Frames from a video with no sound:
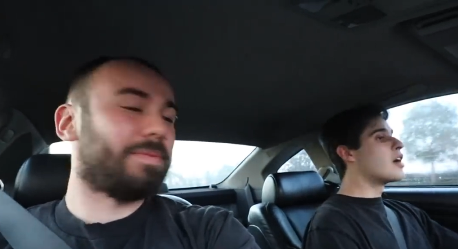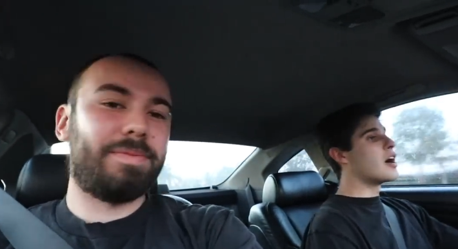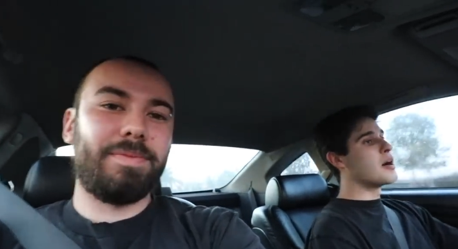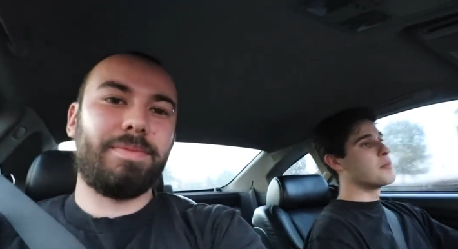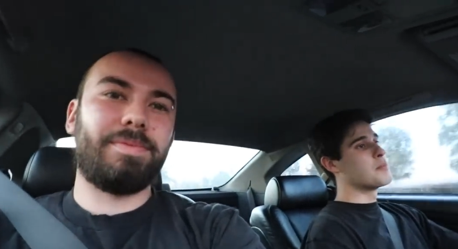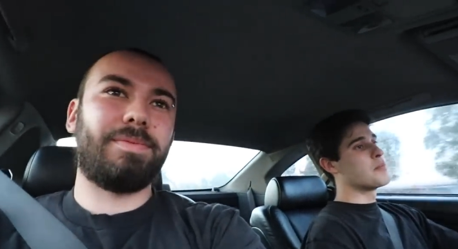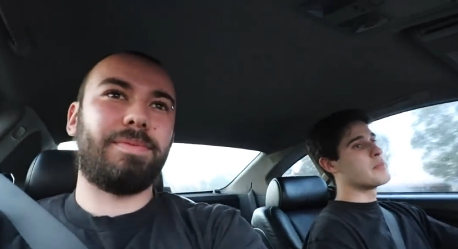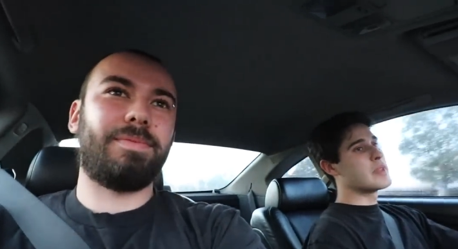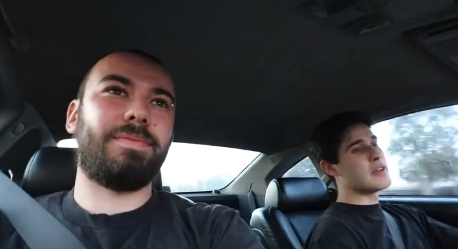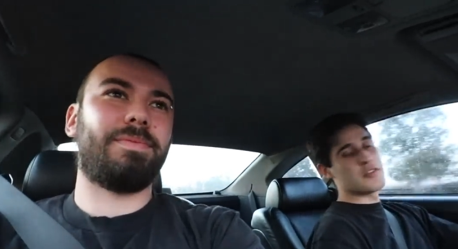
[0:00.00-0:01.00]

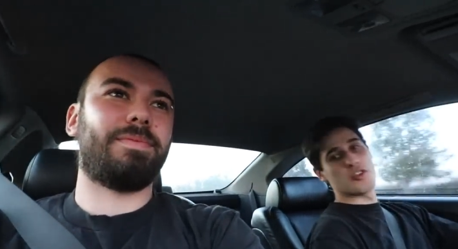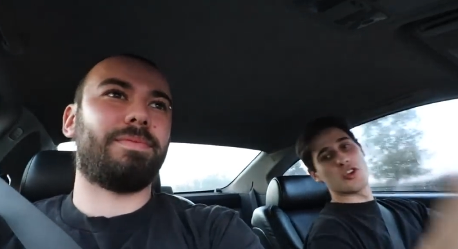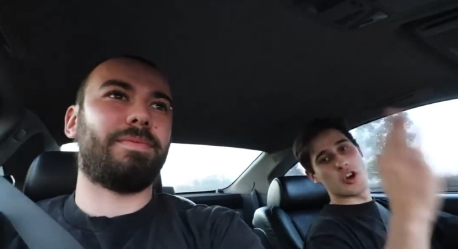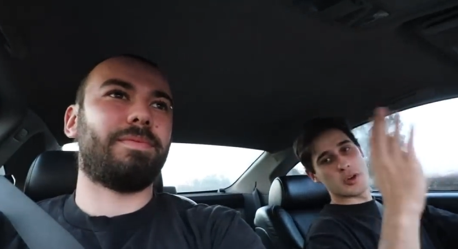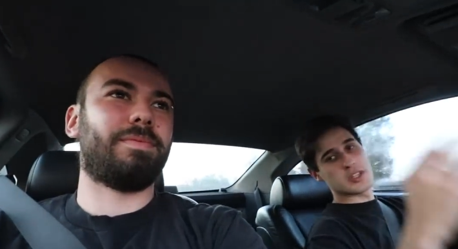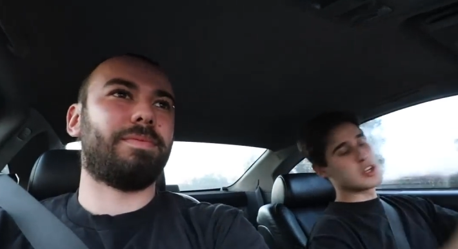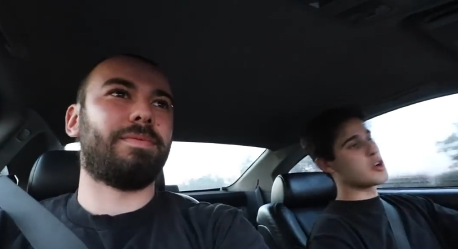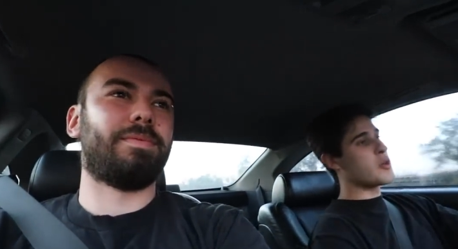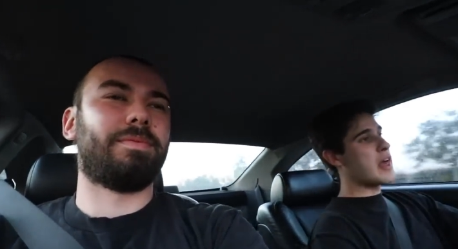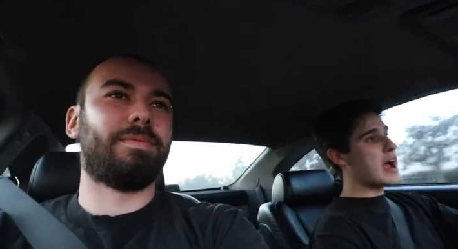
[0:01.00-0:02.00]
Speaker 1: Um, if you, you know it's gonna
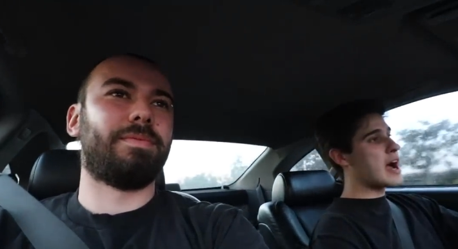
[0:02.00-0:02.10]
go that